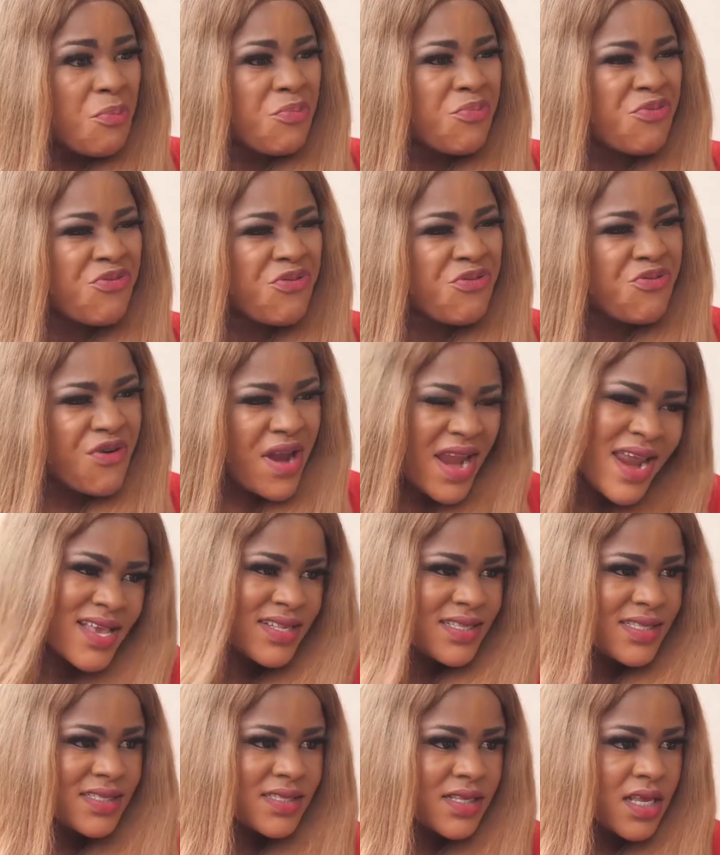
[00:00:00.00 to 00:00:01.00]

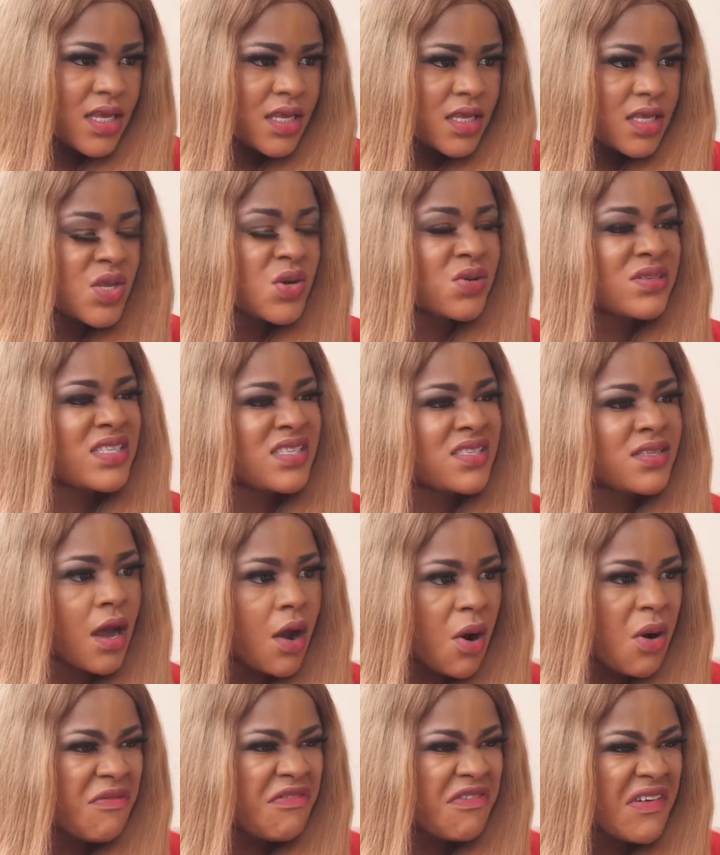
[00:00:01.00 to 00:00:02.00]
brace
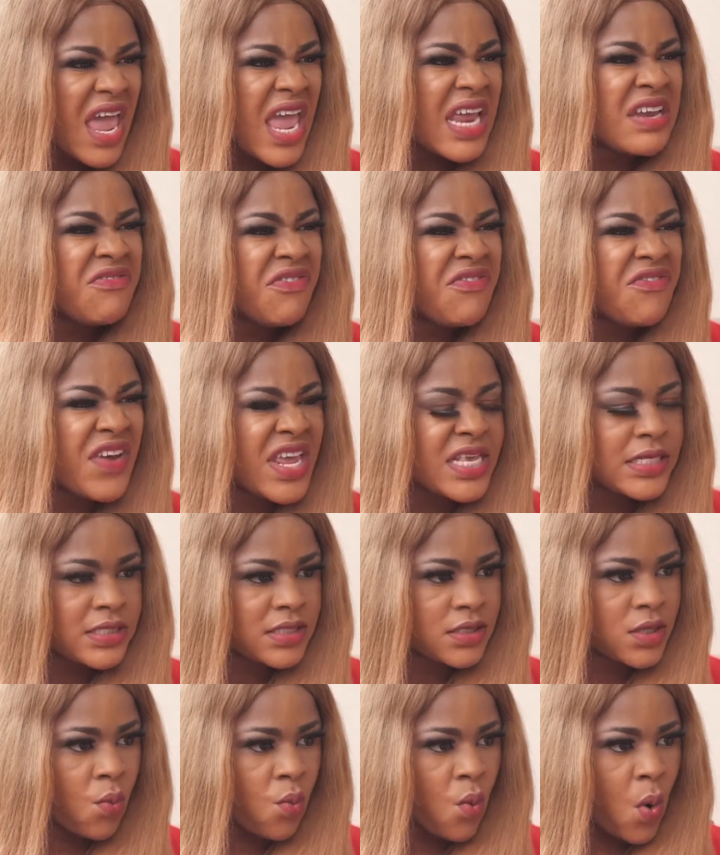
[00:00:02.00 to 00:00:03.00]
yourself and
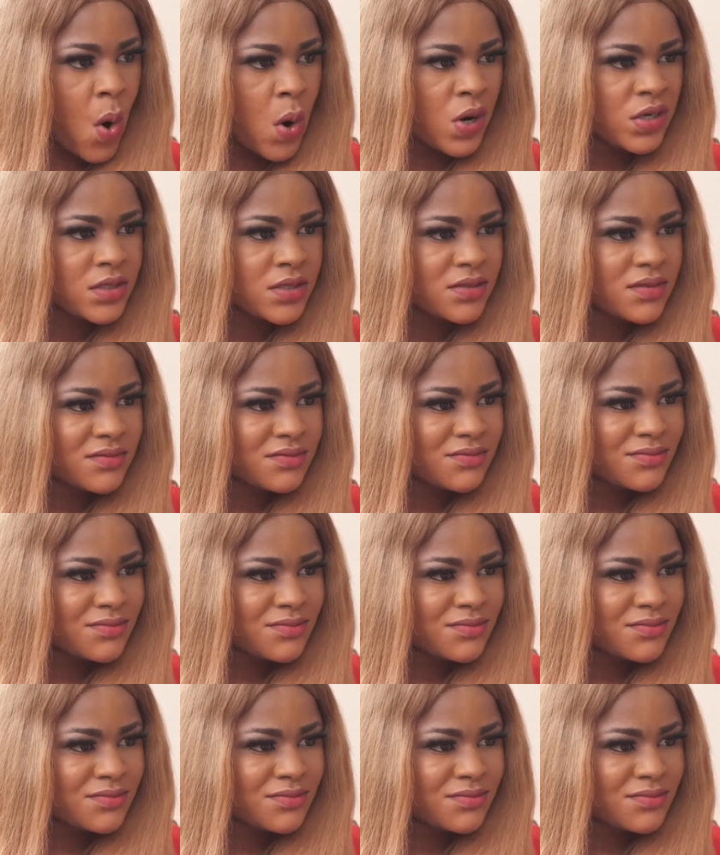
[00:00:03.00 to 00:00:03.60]
face the world.